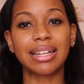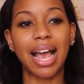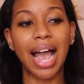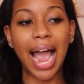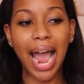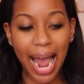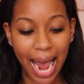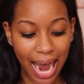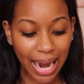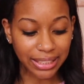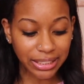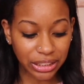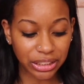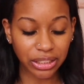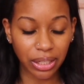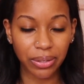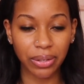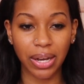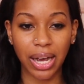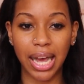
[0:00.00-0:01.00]
I had to
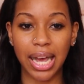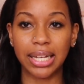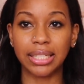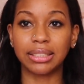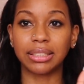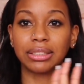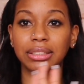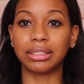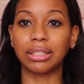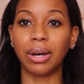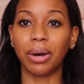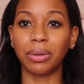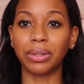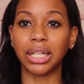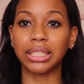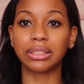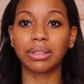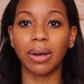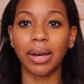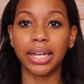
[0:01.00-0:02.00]
show you guys. So
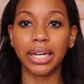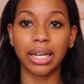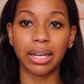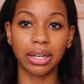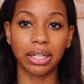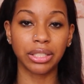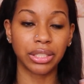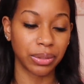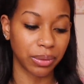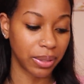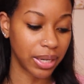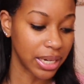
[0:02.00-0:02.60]
let's go ahead and get into